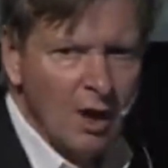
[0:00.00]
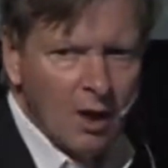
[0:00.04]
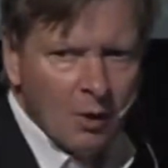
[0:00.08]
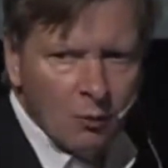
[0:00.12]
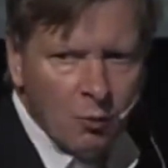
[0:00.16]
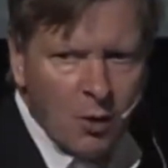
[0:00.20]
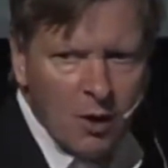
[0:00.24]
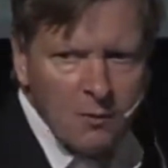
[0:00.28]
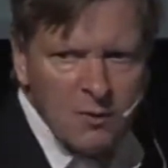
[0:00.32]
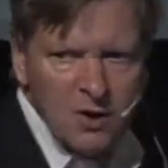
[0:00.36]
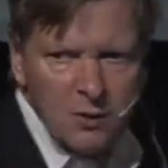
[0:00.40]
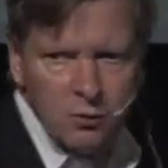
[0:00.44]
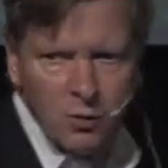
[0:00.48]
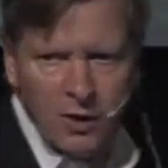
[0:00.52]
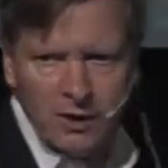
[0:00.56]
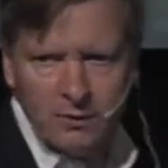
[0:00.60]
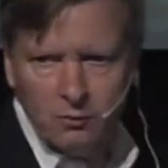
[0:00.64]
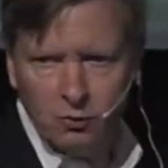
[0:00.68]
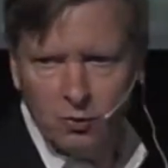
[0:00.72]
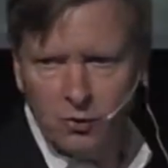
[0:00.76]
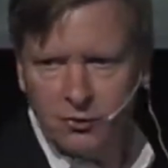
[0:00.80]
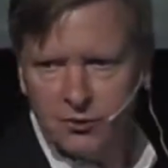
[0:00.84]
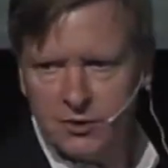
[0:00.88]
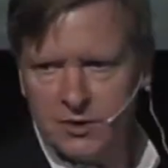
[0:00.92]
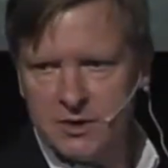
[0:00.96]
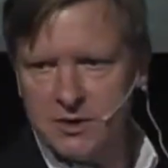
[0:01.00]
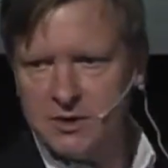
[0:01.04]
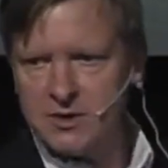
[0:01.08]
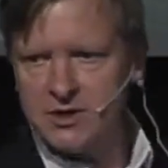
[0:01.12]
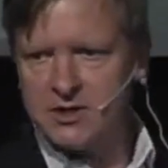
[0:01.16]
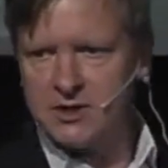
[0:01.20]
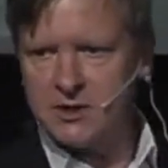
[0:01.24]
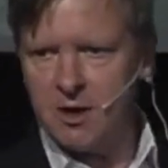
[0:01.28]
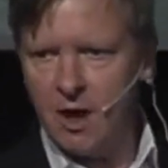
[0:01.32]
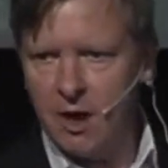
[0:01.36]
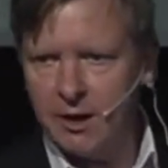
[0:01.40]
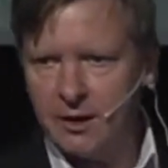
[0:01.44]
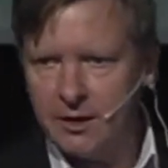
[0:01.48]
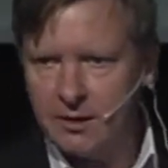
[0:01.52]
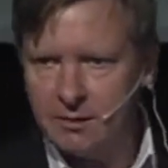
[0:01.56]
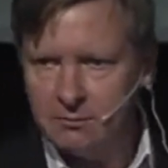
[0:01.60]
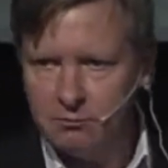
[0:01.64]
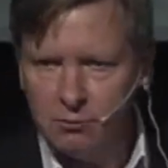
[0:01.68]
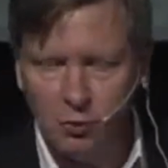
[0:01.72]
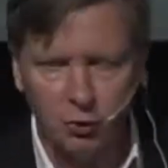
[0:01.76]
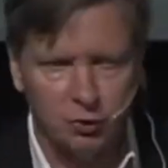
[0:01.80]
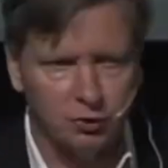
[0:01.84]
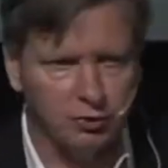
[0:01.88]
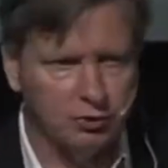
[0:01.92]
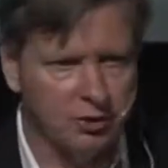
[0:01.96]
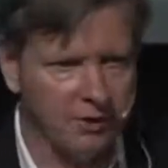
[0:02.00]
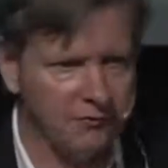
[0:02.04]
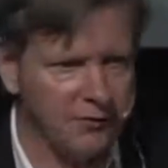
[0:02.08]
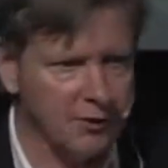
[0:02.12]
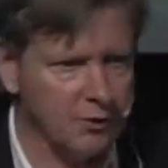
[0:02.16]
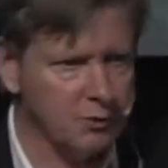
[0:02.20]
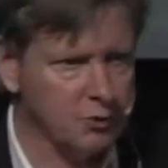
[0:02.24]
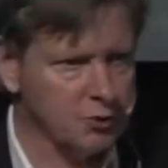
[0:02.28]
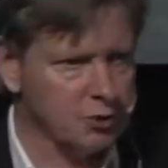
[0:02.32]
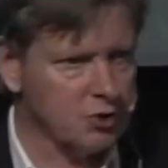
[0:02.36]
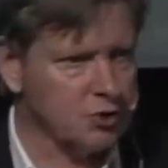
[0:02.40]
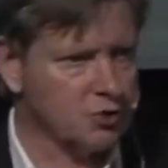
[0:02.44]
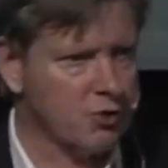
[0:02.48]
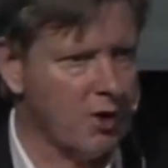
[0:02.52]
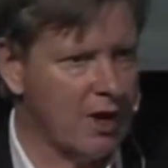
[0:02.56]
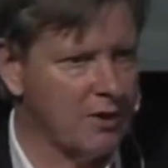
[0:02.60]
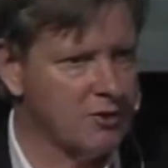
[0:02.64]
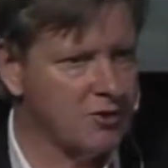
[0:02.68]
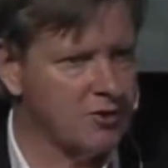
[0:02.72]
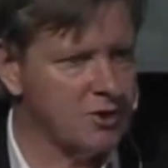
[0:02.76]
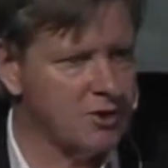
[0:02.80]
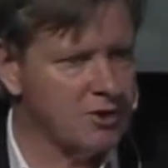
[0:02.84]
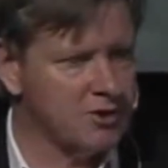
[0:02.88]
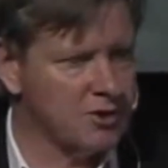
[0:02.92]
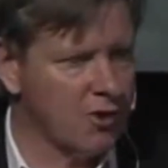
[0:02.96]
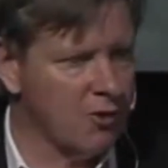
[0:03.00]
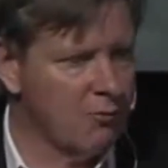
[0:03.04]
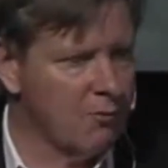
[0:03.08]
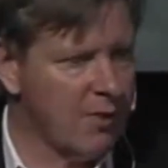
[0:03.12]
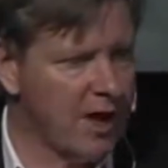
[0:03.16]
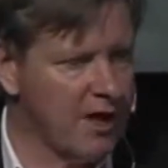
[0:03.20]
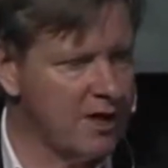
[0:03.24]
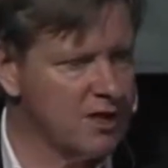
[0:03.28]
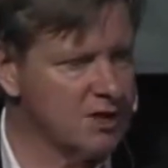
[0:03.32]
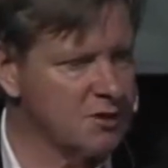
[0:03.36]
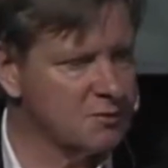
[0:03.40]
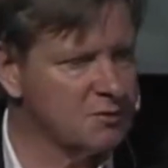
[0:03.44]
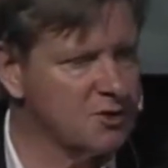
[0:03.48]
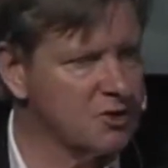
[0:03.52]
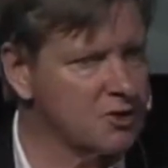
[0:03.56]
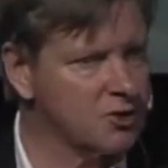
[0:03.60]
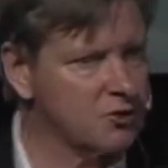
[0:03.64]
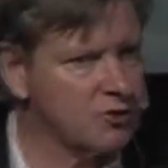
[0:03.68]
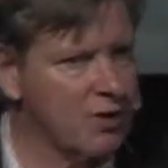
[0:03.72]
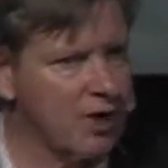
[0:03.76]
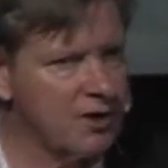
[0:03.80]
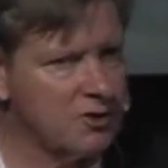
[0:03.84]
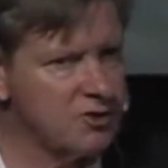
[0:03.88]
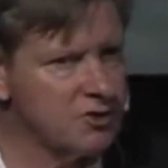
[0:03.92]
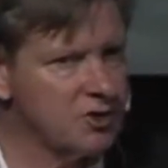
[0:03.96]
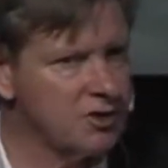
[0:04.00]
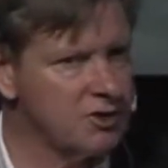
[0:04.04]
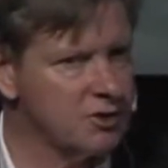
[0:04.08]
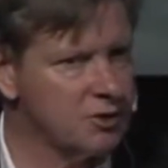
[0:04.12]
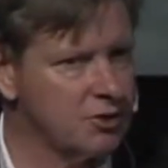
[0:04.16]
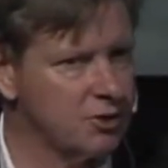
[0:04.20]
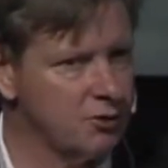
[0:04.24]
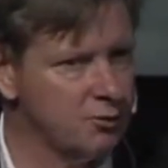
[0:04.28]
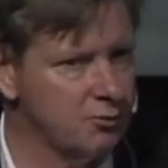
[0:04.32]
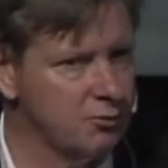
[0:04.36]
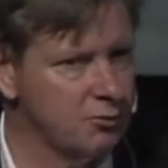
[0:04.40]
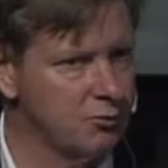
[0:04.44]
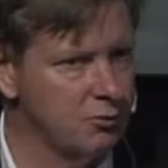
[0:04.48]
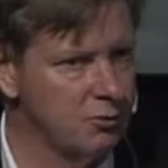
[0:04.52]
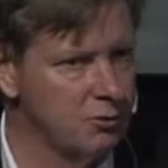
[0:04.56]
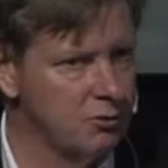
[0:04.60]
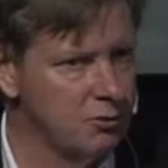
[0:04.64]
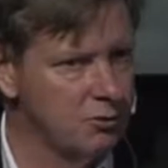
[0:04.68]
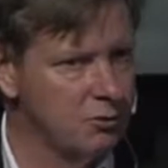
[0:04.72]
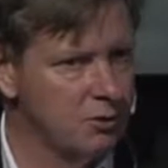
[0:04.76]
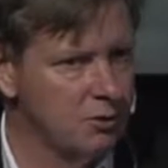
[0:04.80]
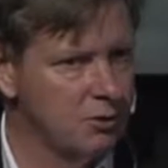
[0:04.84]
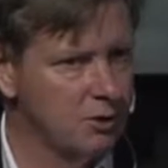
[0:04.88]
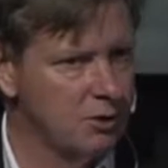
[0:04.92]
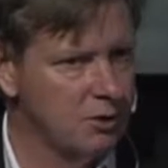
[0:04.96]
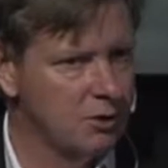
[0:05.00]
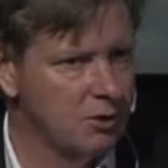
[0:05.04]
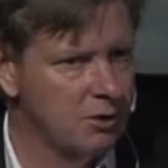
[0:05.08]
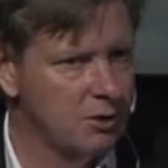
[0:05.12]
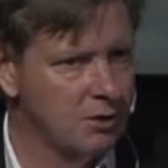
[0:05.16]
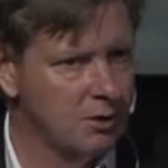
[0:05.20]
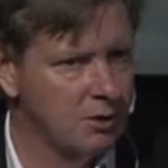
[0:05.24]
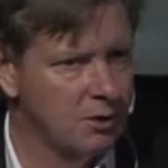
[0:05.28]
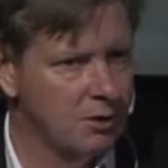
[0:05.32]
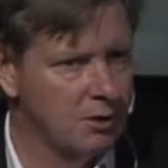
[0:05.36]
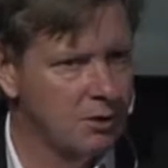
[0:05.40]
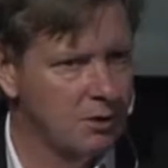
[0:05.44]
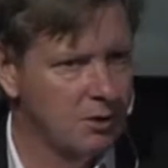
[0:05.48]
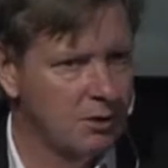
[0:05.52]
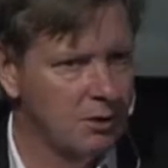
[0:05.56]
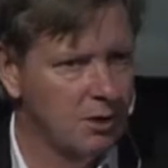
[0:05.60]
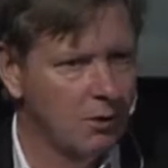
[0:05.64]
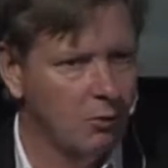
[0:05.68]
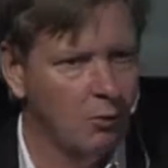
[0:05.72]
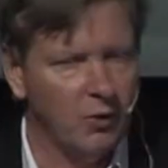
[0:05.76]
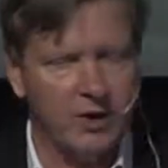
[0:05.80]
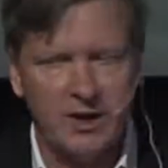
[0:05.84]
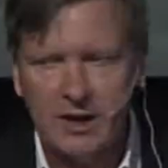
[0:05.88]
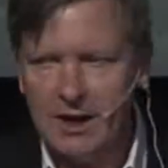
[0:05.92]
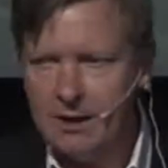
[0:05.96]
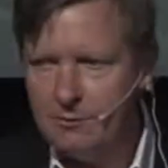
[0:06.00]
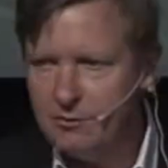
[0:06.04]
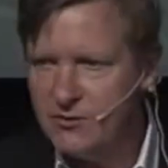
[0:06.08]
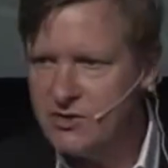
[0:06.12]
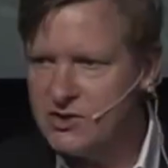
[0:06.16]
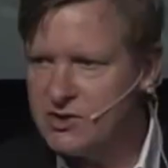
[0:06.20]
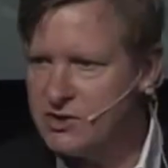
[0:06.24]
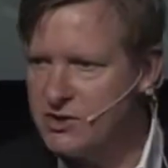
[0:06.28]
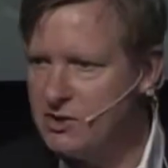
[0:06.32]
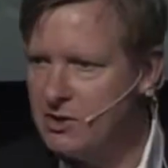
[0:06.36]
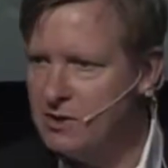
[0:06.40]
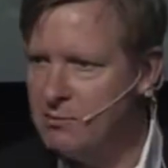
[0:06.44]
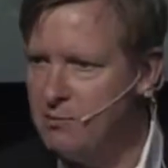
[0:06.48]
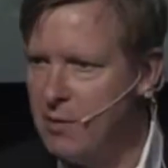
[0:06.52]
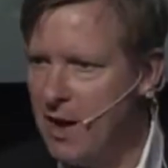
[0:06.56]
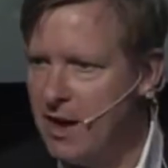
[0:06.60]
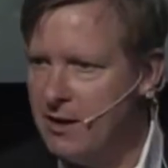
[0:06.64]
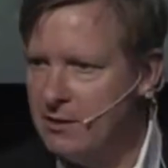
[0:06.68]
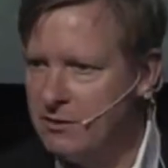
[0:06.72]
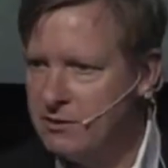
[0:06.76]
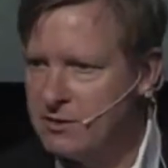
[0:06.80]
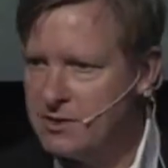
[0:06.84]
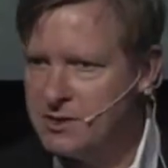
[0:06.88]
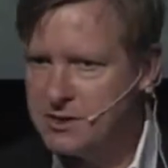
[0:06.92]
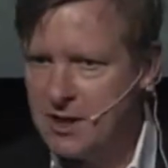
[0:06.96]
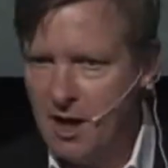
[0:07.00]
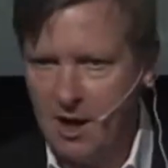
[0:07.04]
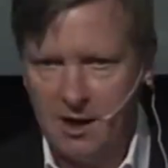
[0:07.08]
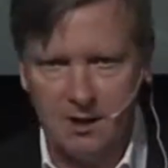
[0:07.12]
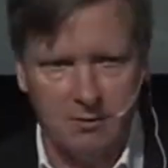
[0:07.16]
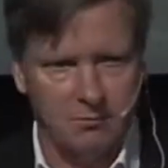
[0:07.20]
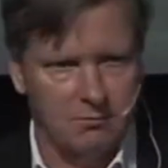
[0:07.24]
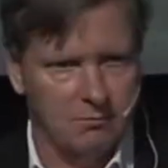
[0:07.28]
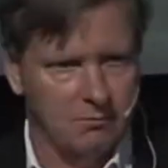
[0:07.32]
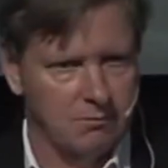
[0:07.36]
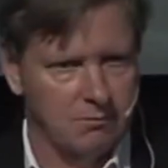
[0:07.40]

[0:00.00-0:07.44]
When we went with the slightly more difficult strategy, so management strategy 2, we kept the seed bank the same.